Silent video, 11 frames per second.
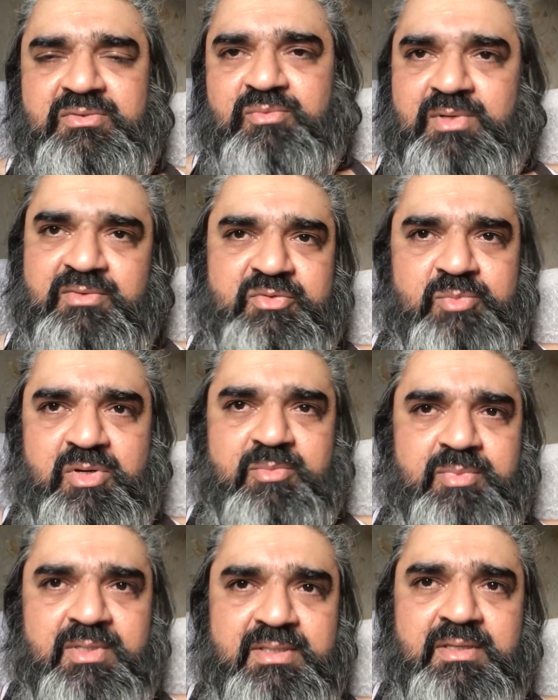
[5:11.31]
the wheels
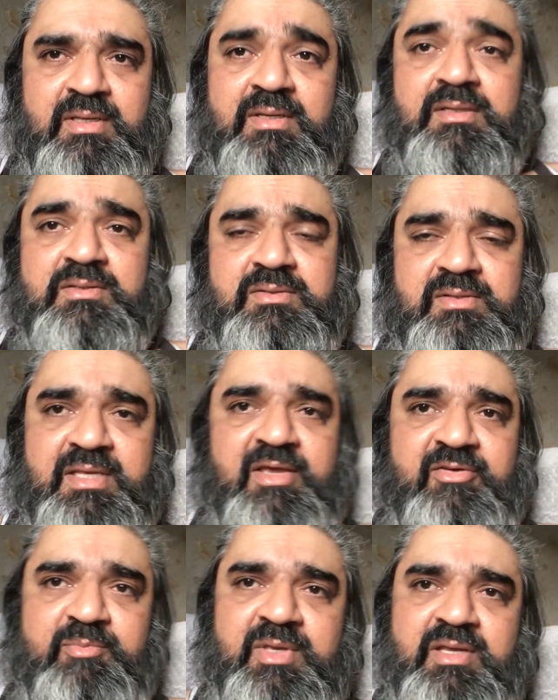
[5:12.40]
properly. So they
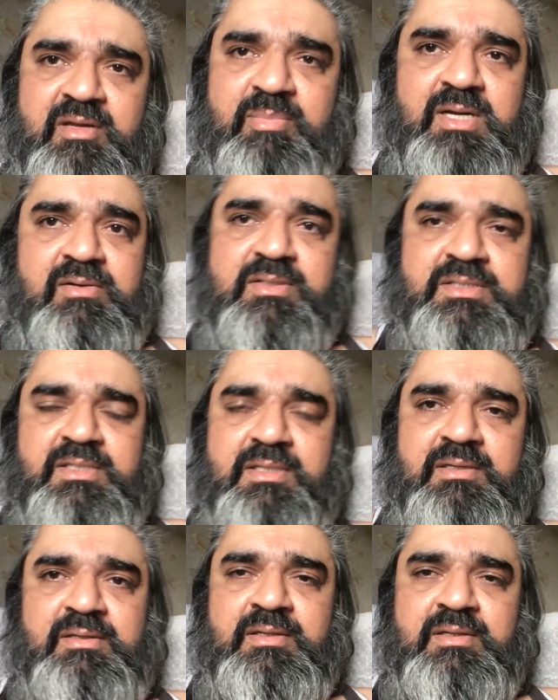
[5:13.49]
gave me a power chair,